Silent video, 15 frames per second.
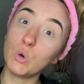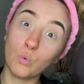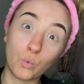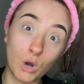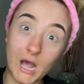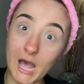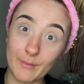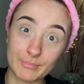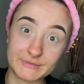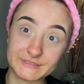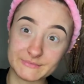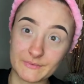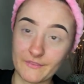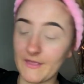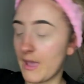what
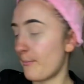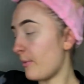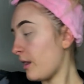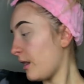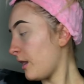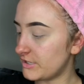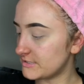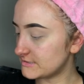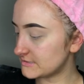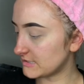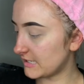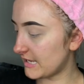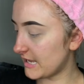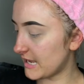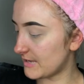happens with them.
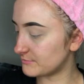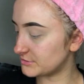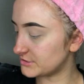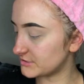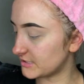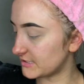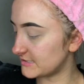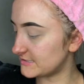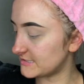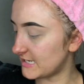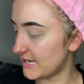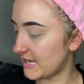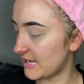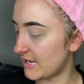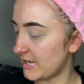Firstly, I'm just gonna
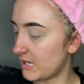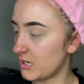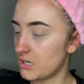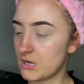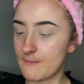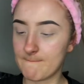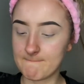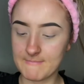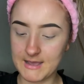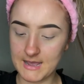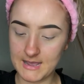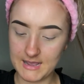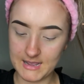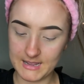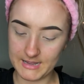take
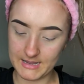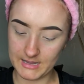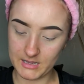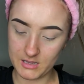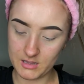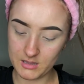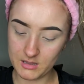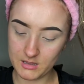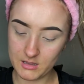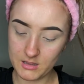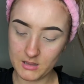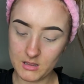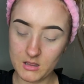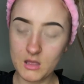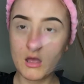my
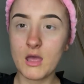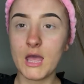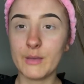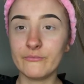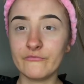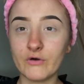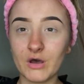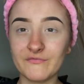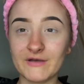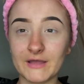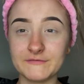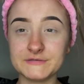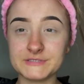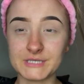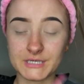
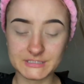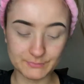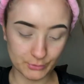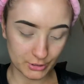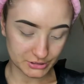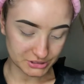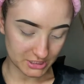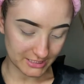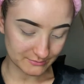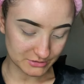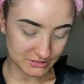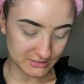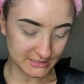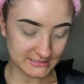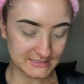M456 brush, and I'm
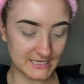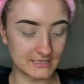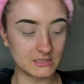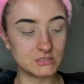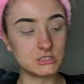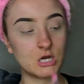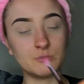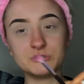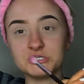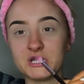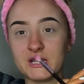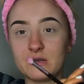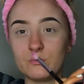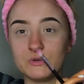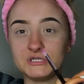just gonna take the top
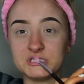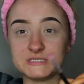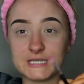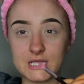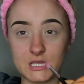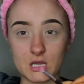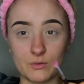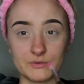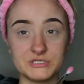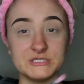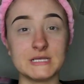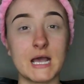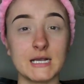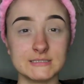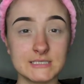shade, which is here, which is
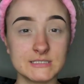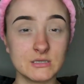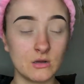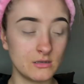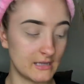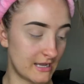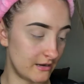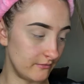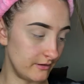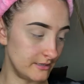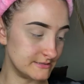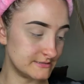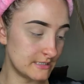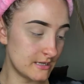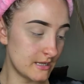Access All
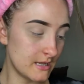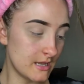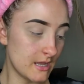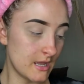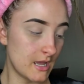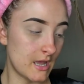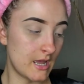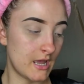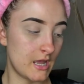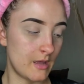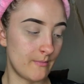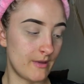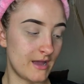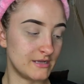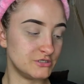Areas,
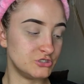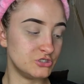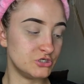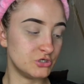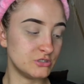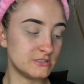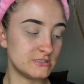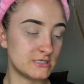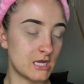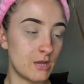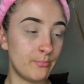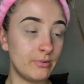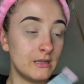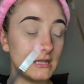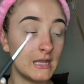and just
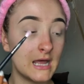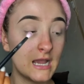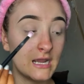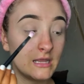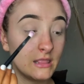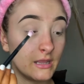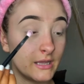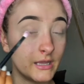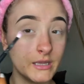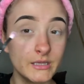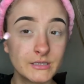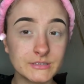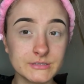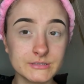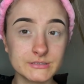apply
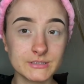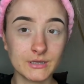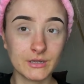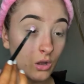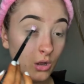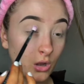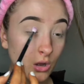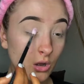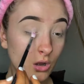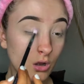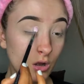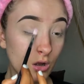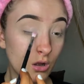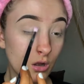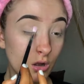this
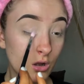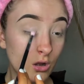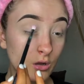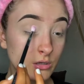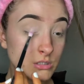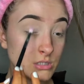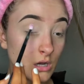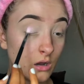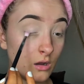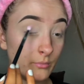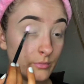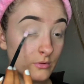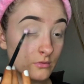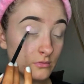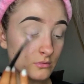on top.